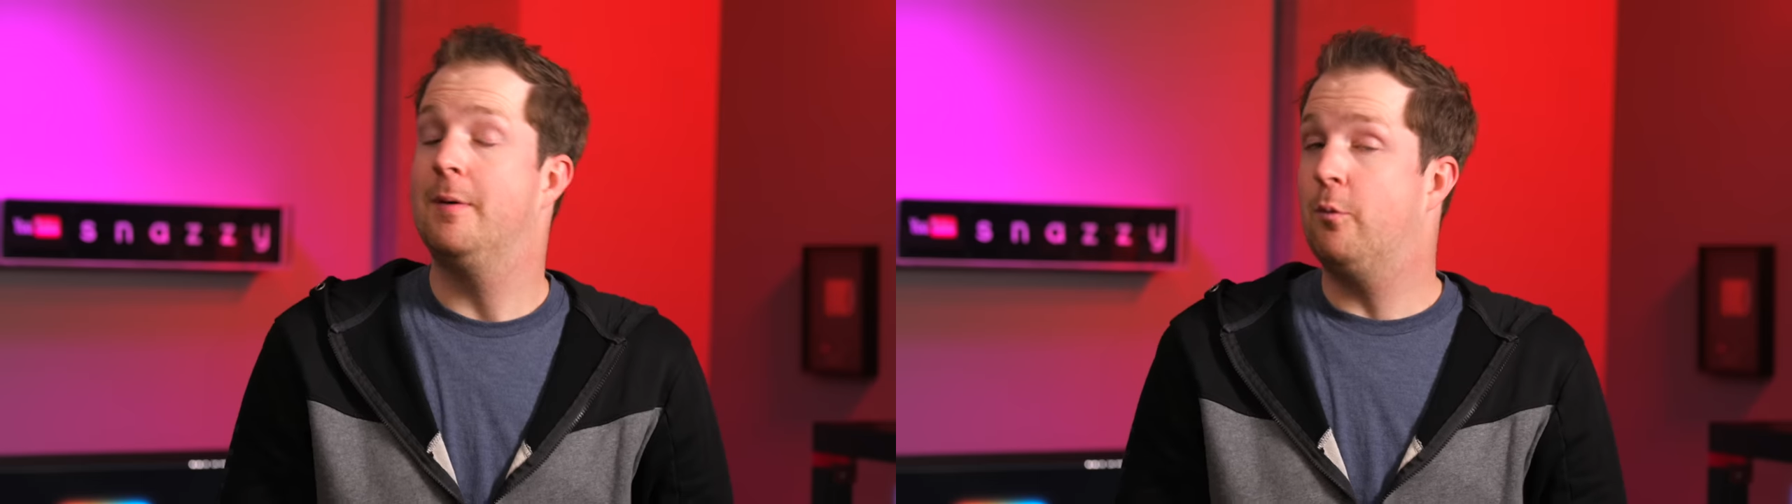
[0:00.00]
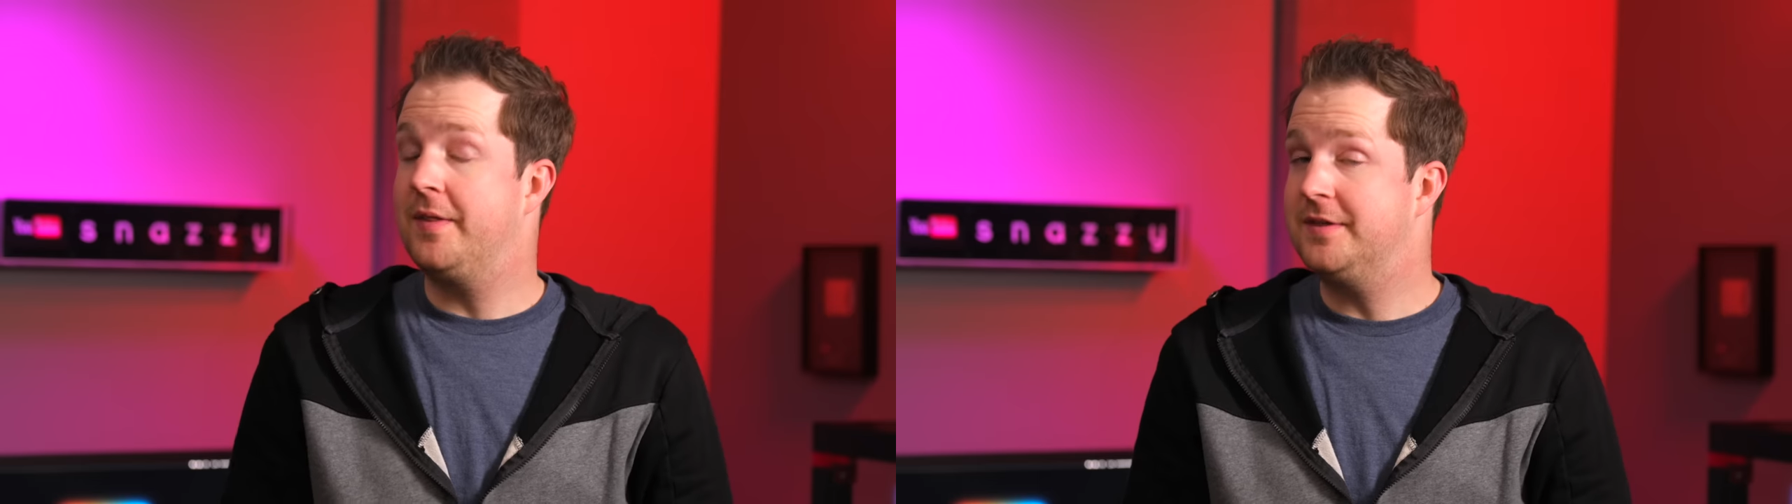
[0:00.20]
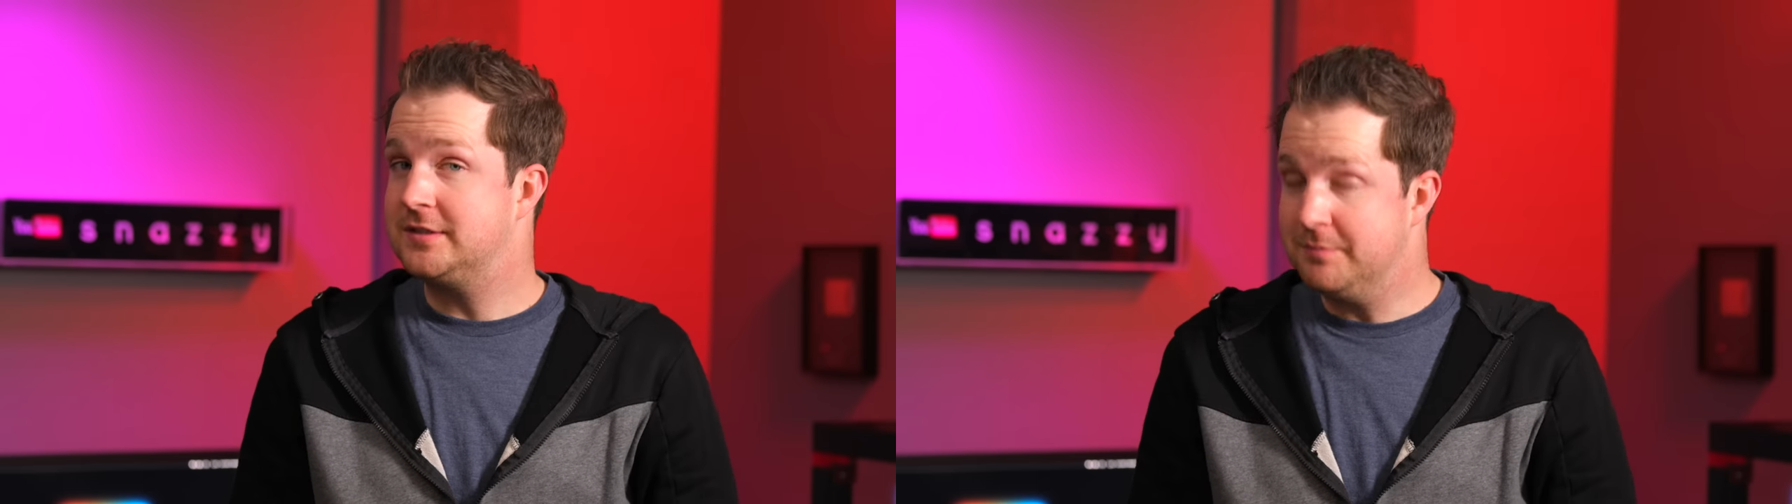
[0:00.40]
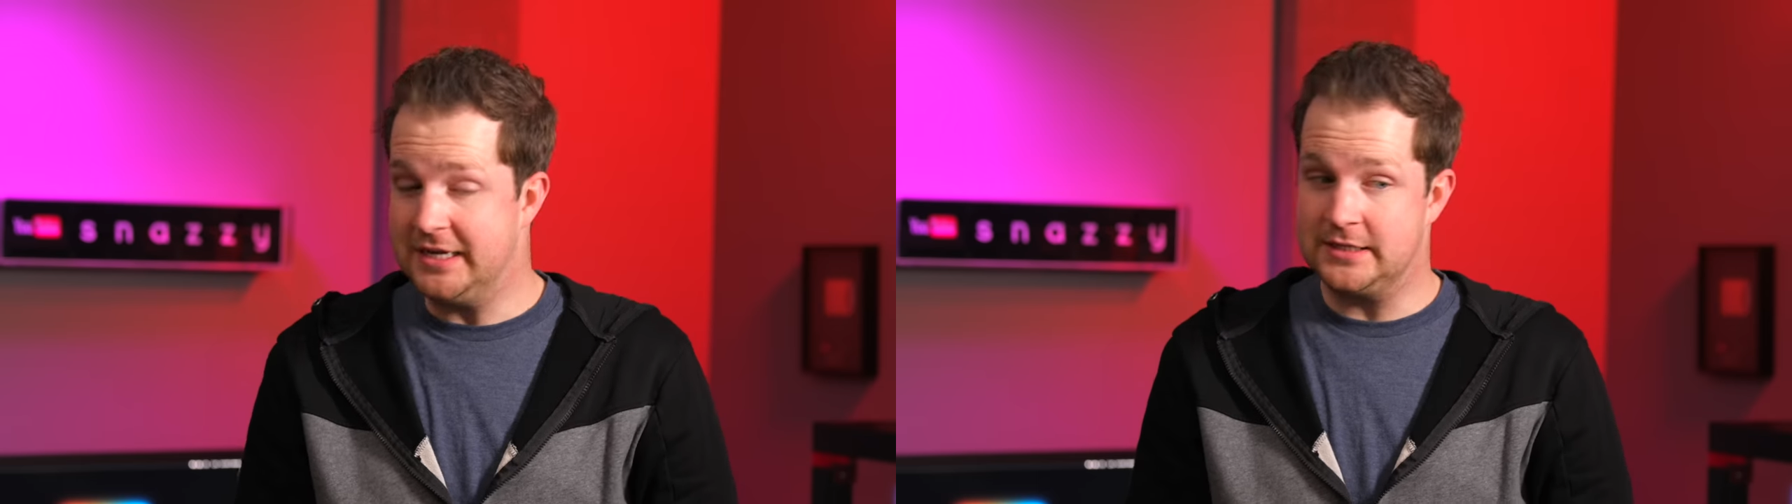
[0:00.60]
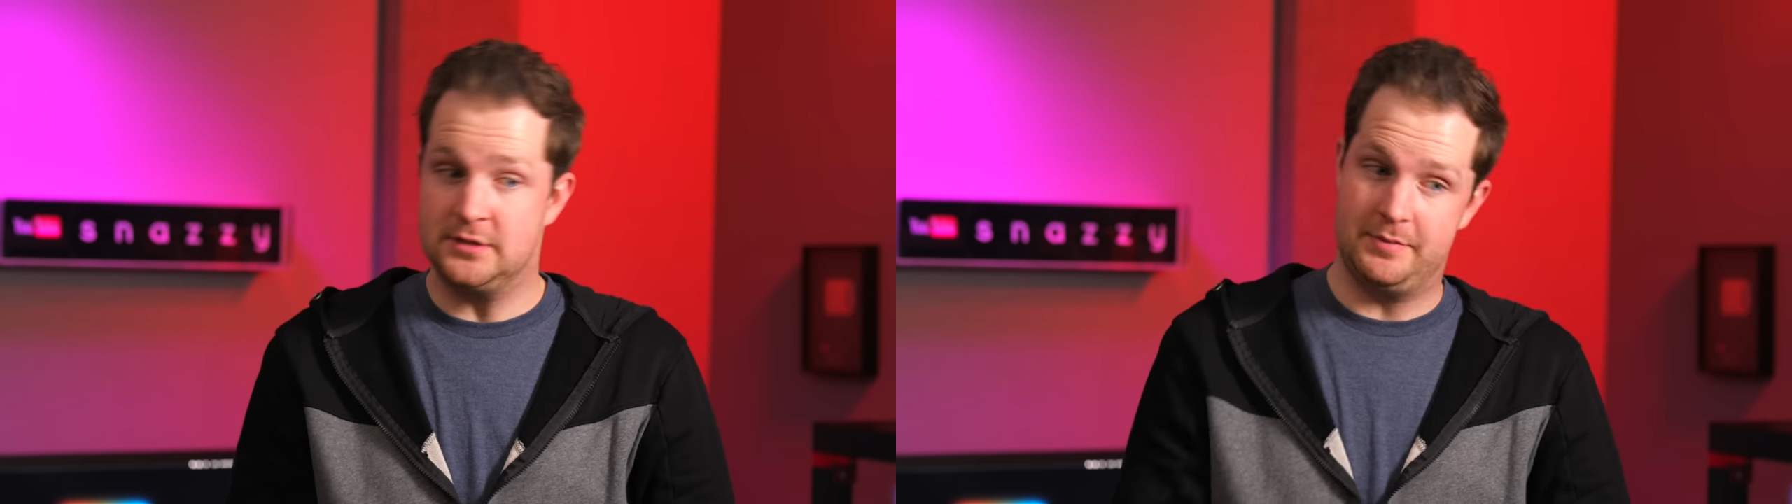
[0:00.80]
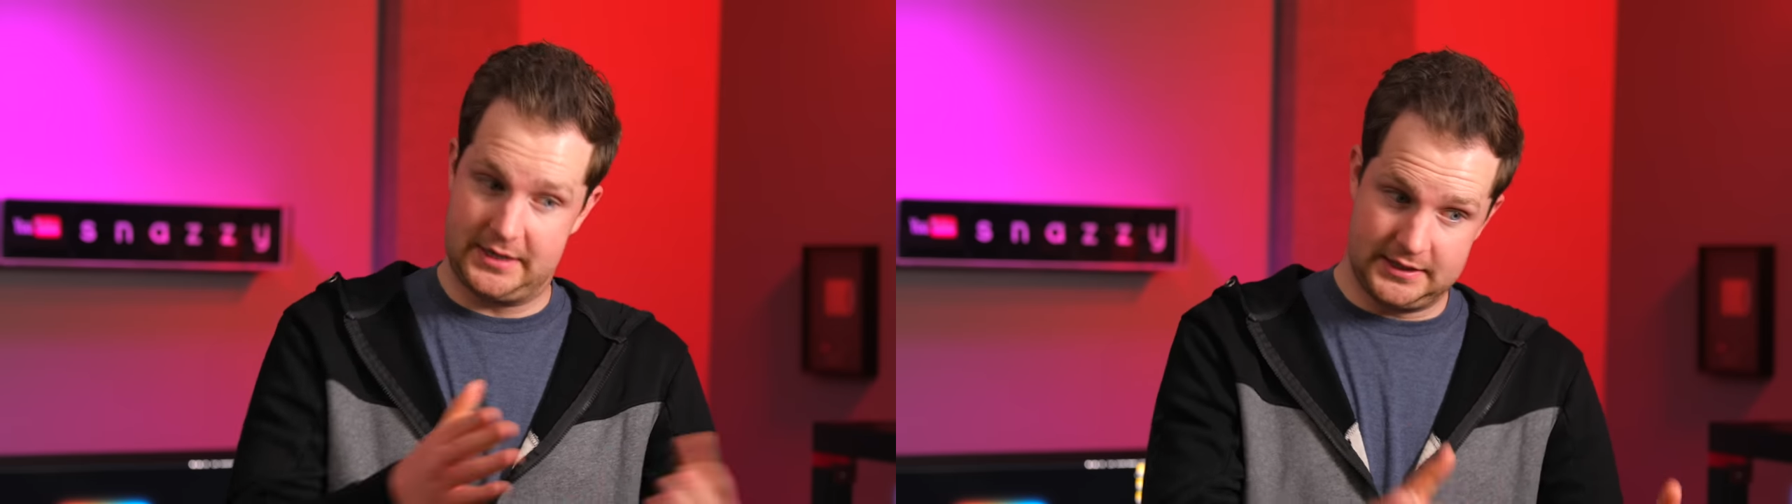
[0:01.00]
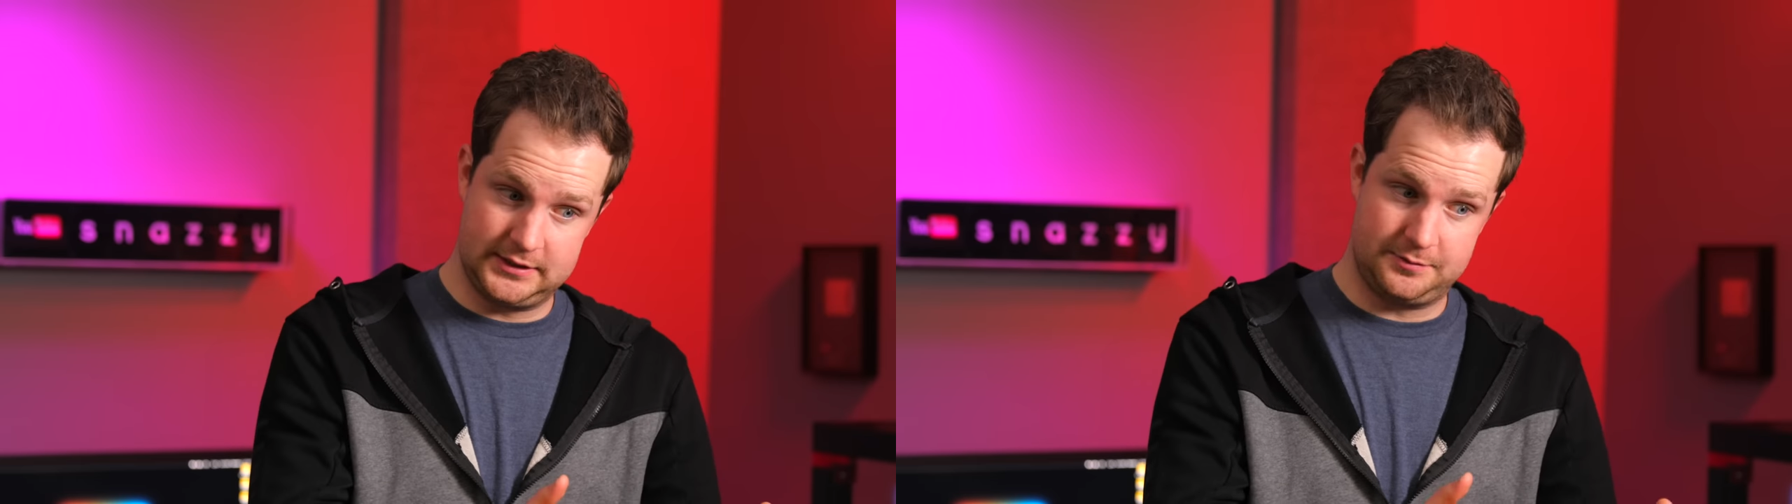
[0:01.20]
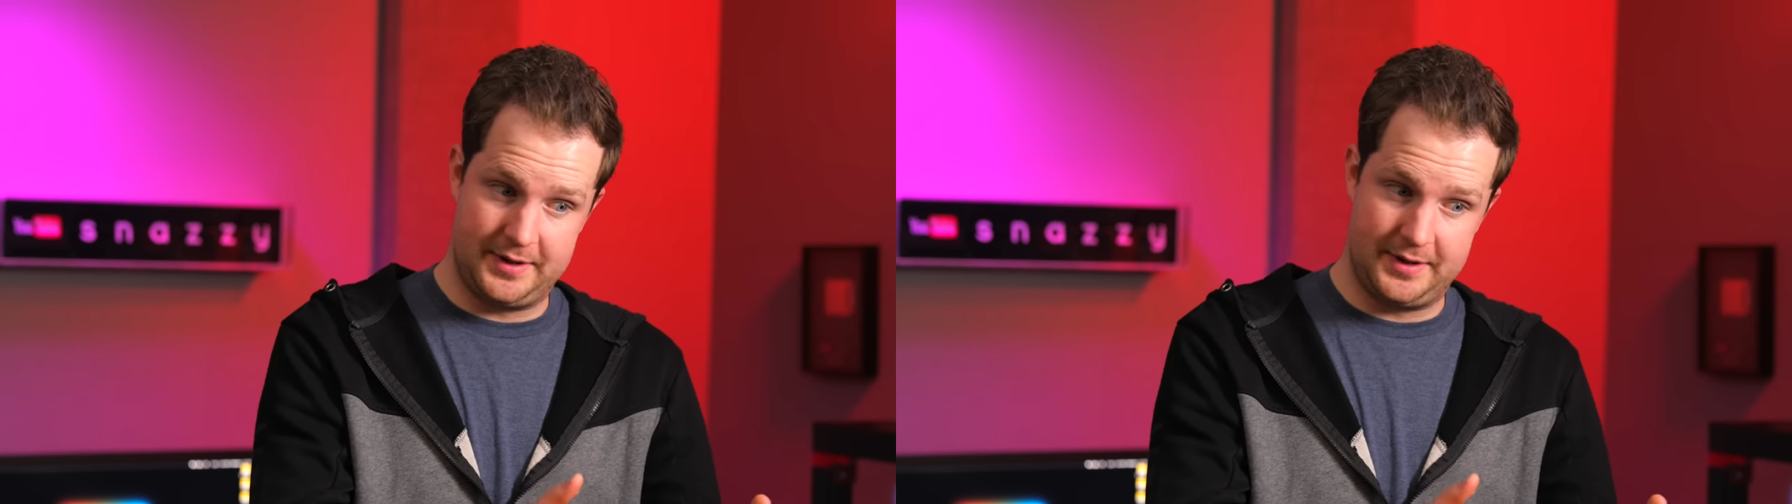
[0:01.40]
But what this means, because it's